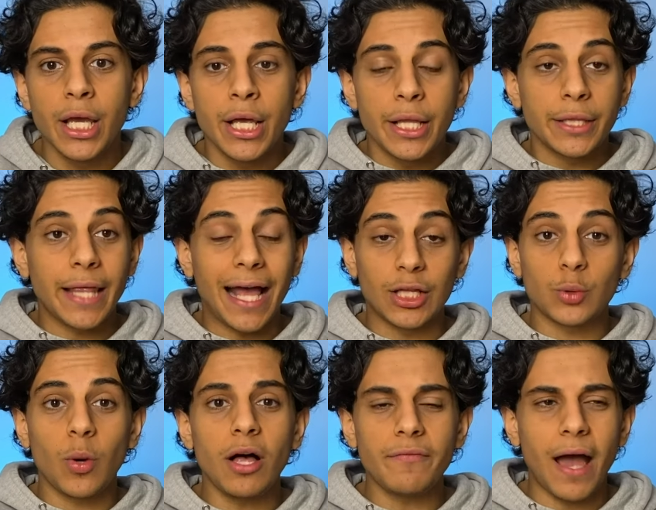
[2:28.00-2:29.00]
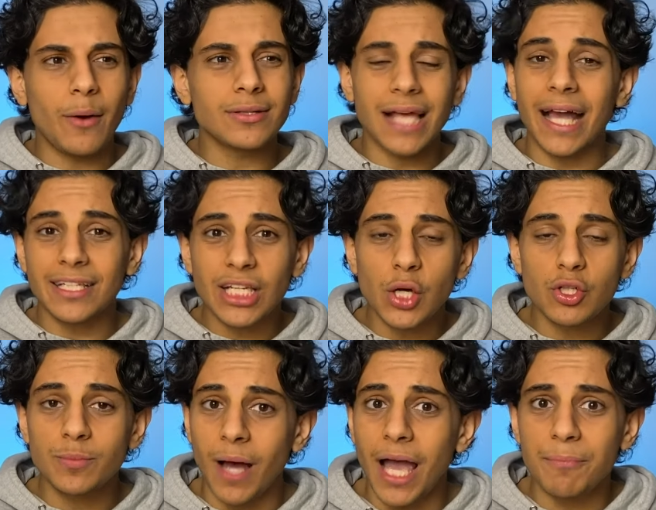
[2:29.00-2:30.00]
that 12 hours actually goes
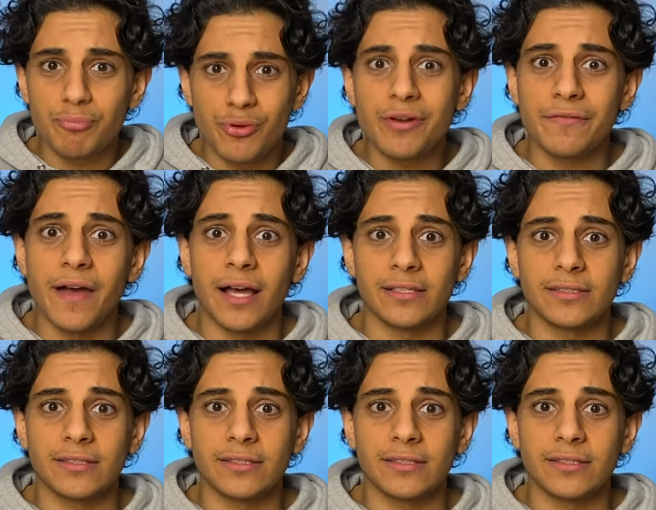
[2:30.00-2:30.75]
by pretty fast.